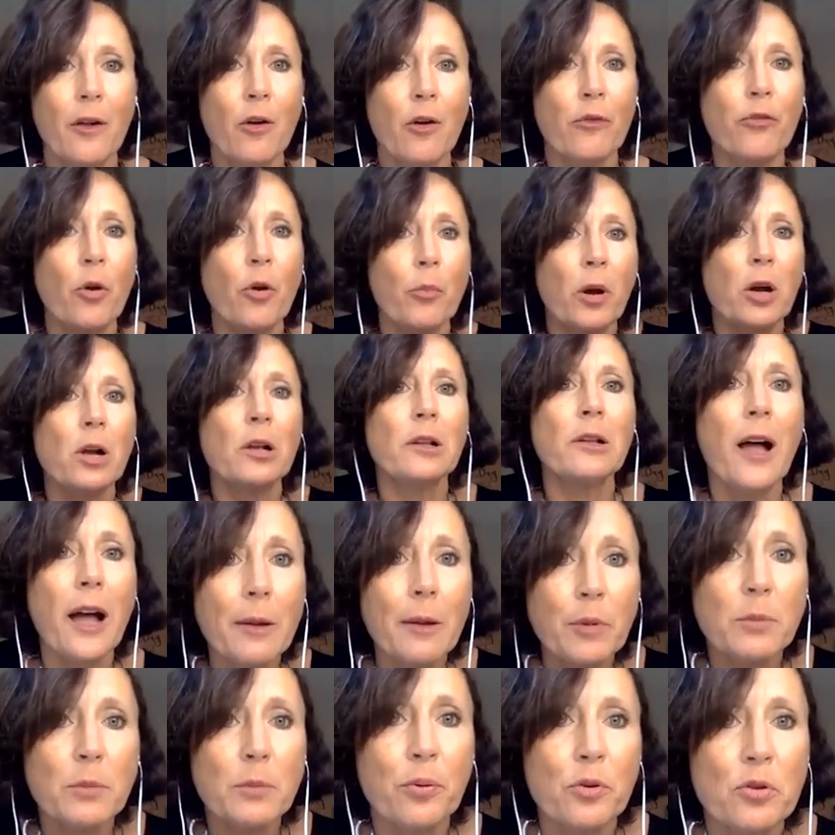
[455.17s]
From a
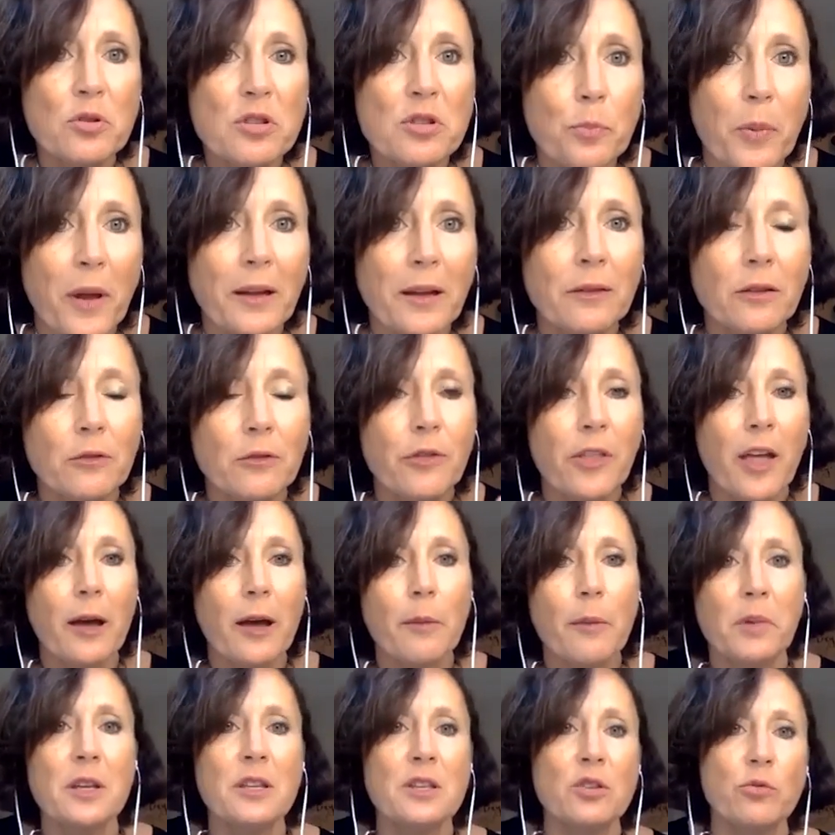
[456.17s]
climate perspective,
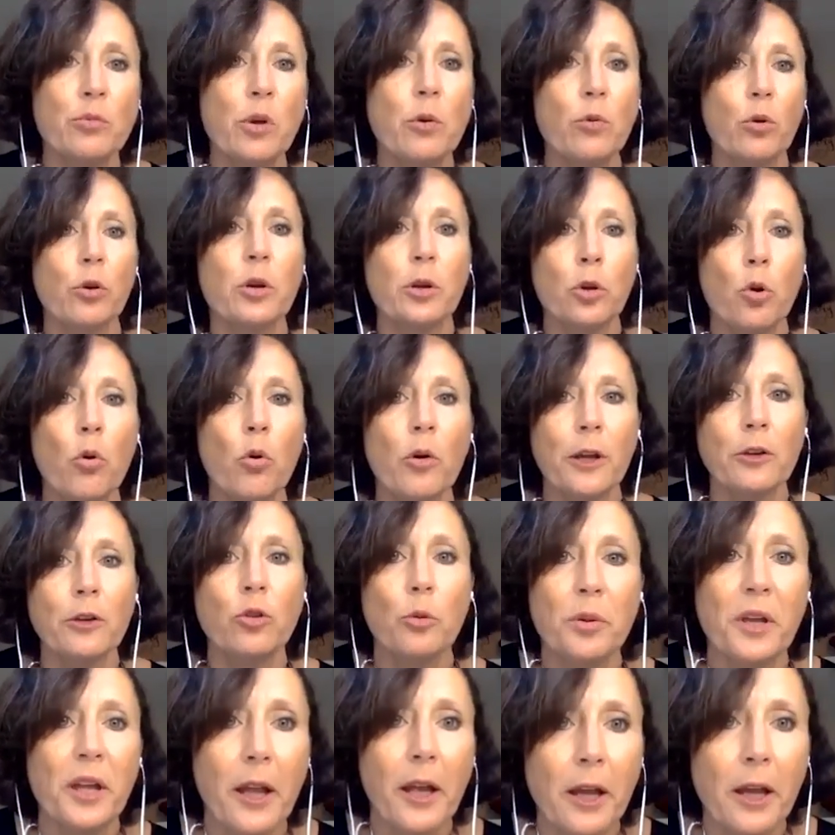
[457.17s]
that means we weren't going to
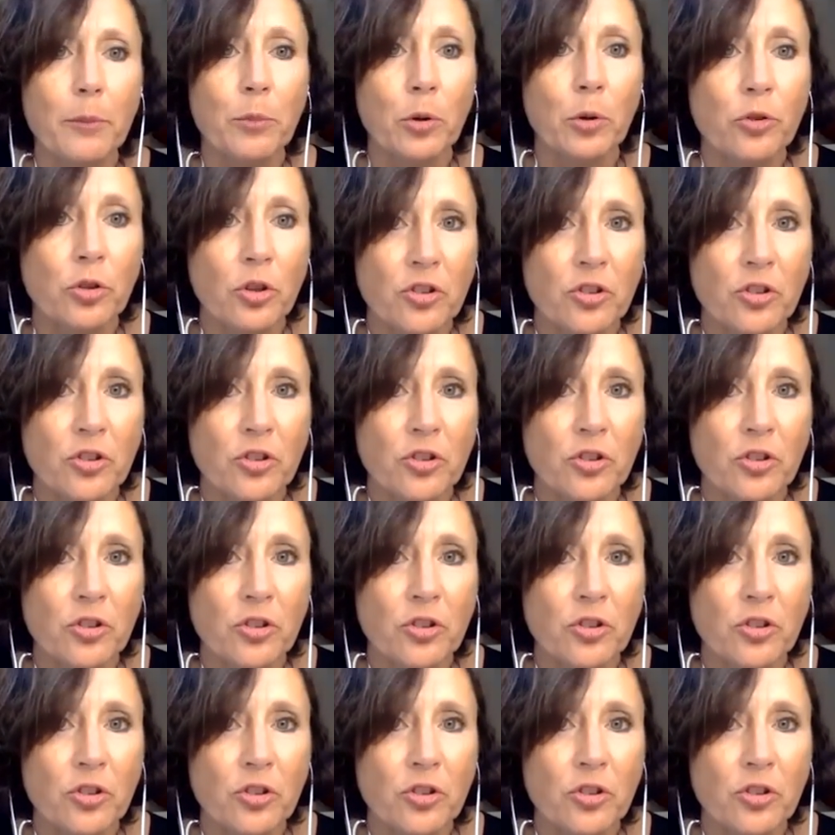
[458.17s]
be able to